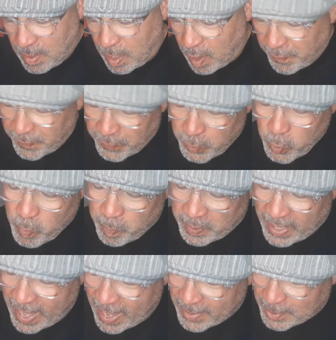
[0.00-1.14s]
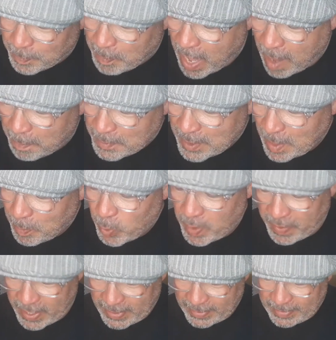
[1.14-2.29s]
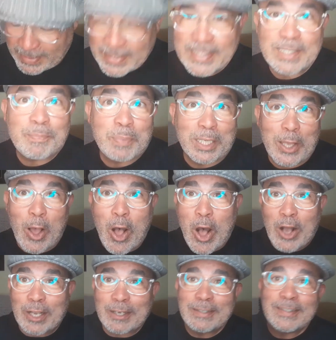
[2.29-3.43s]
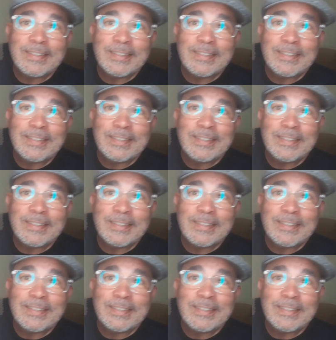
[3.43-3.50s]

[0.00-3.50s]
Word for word: a few plants popped up where they didn't belong.